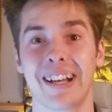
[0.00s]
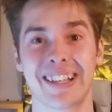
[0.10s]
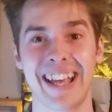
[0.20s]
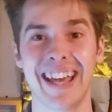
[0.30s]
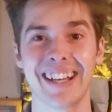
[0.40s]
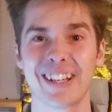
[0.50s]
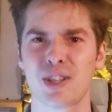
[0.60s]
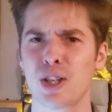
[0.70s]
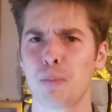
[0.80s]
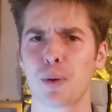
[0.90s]
Canada's
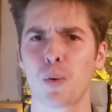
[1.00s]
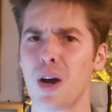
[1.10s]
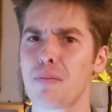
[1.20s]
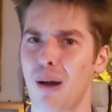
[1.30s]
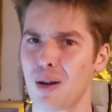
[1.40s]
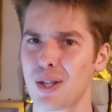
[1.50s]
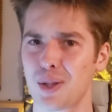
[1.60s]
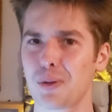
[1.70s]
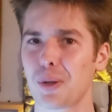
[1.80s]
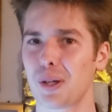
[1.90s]
#1 party
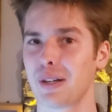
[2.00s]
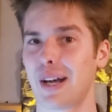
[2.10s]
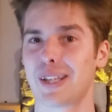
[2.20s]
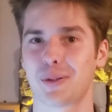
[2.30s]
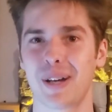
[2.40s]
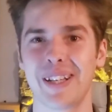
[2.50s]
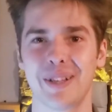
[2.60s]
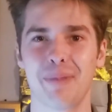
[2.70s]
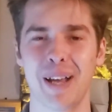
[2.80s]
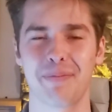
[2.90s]
school as
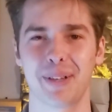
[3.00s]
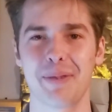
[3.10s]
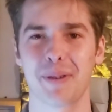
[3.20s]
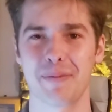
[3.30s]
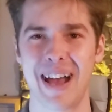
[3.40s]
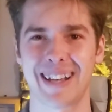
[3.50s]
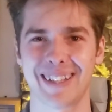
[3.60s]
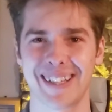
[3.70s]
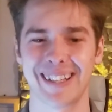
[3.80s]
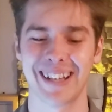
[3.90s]
rated by Playboy magazine.